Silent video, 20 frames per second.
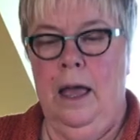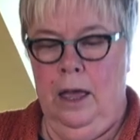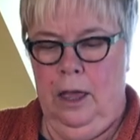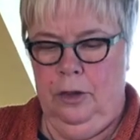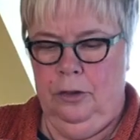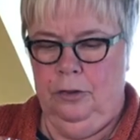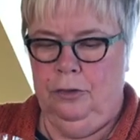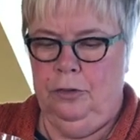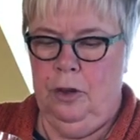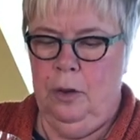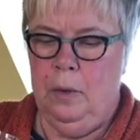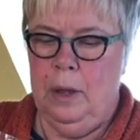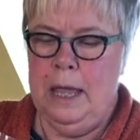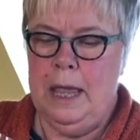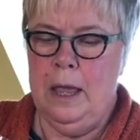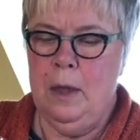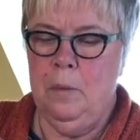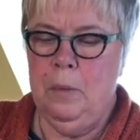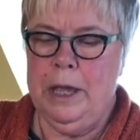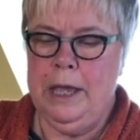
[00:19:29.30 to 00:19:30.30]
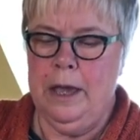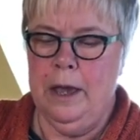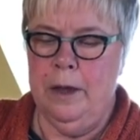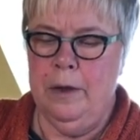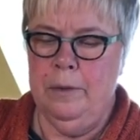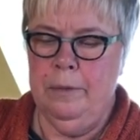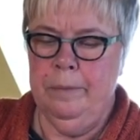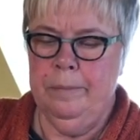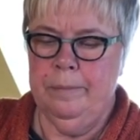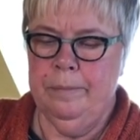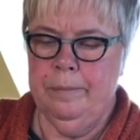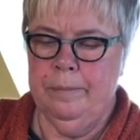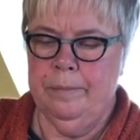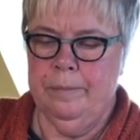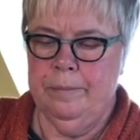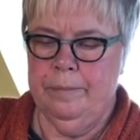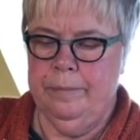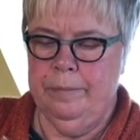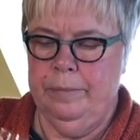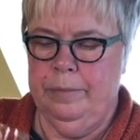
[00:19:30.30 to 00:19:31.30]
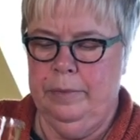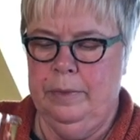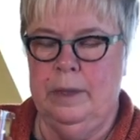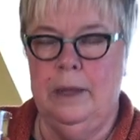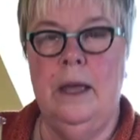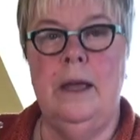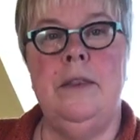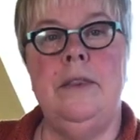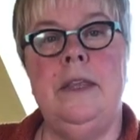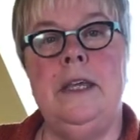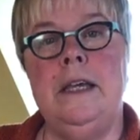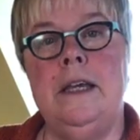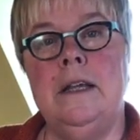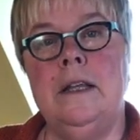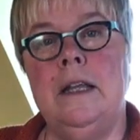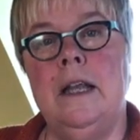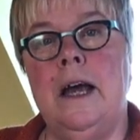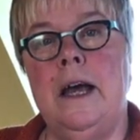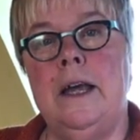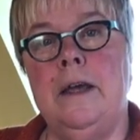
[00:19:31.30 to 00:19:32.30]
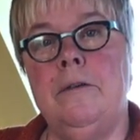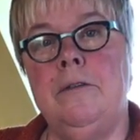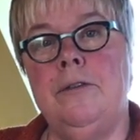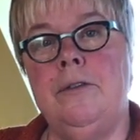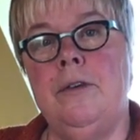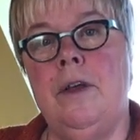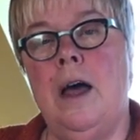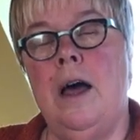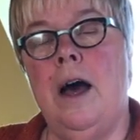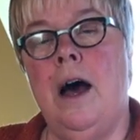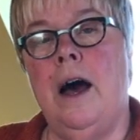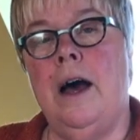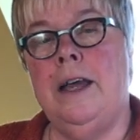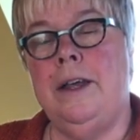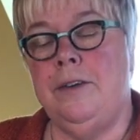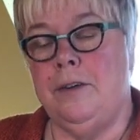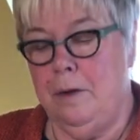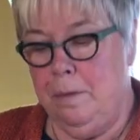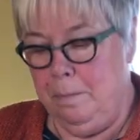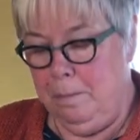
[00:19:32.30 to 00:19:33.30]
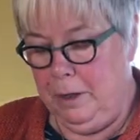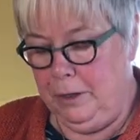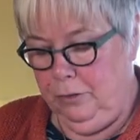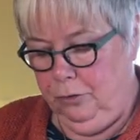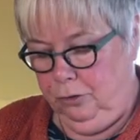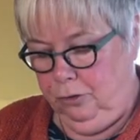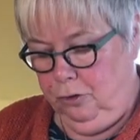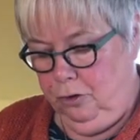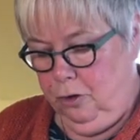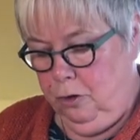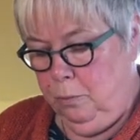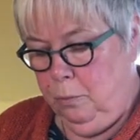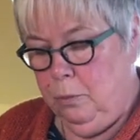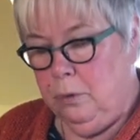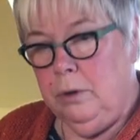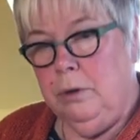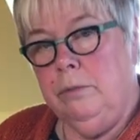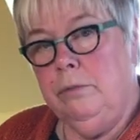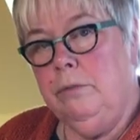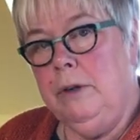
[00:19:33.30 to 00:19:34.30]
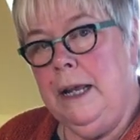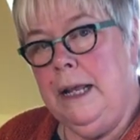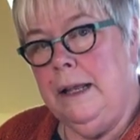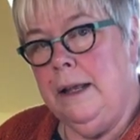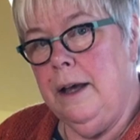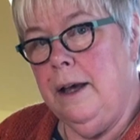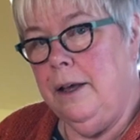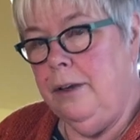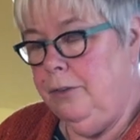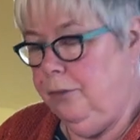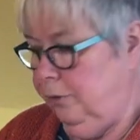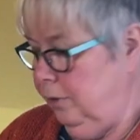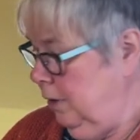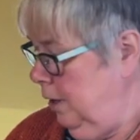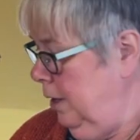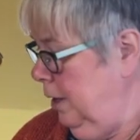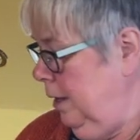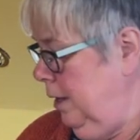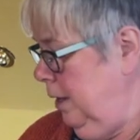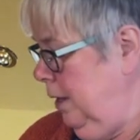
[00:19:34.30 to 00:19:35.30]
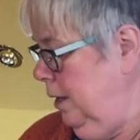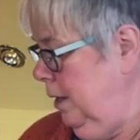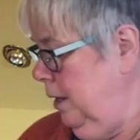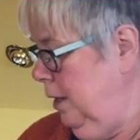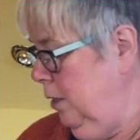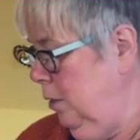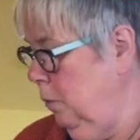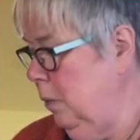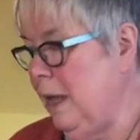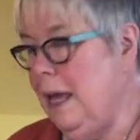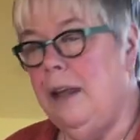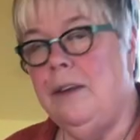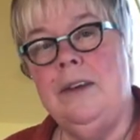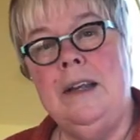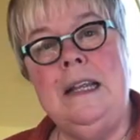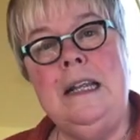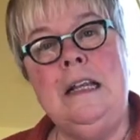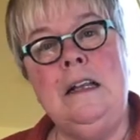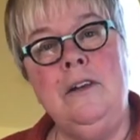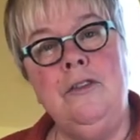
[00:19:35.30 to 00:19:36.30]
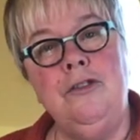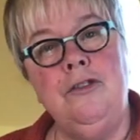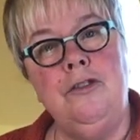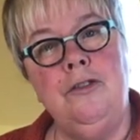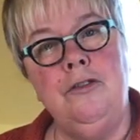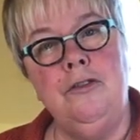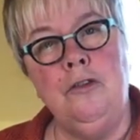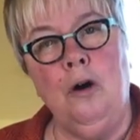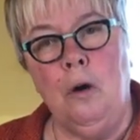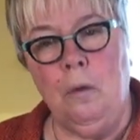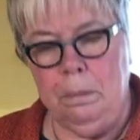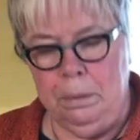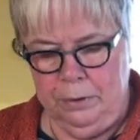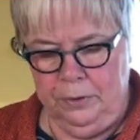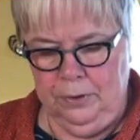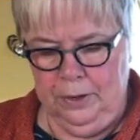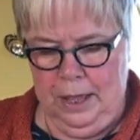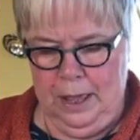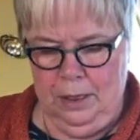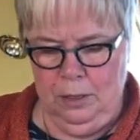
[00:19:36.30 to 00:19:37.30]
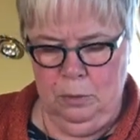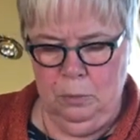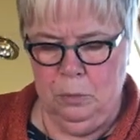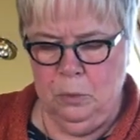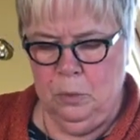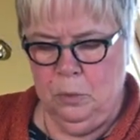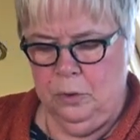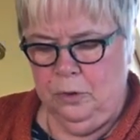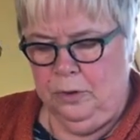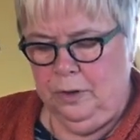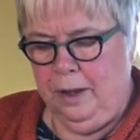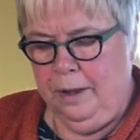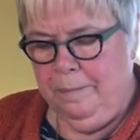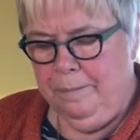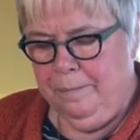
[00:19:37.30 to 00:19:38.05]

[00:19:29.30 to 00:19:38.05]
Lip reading: So here we go, and the eagle-eyed amongst you will realise that we had a little stop to get the water.